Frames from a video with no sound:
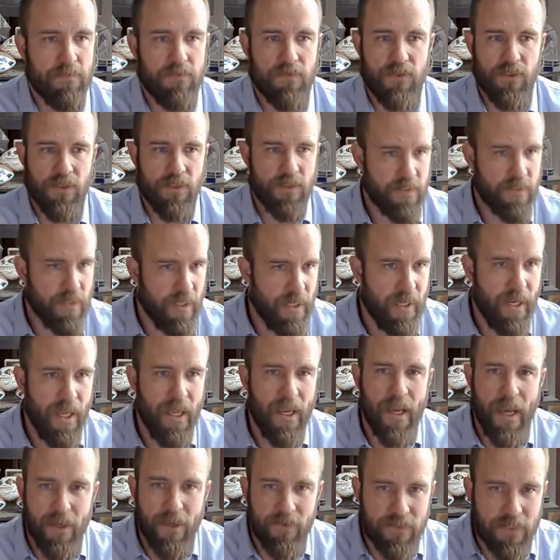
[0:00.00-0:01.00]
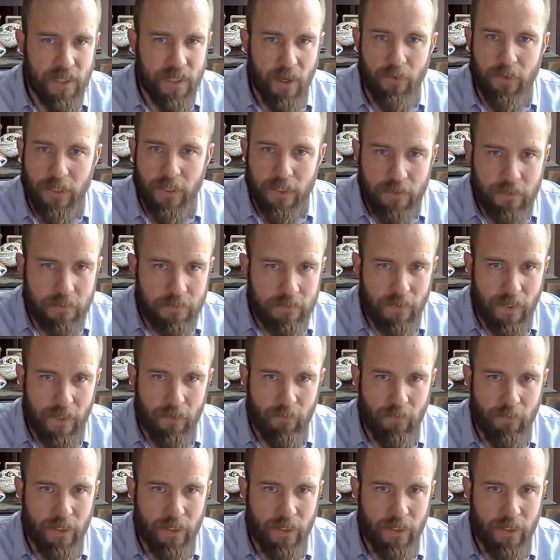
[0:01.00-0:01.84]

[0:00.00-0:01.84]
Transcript: just saying, hey, how's it going, right?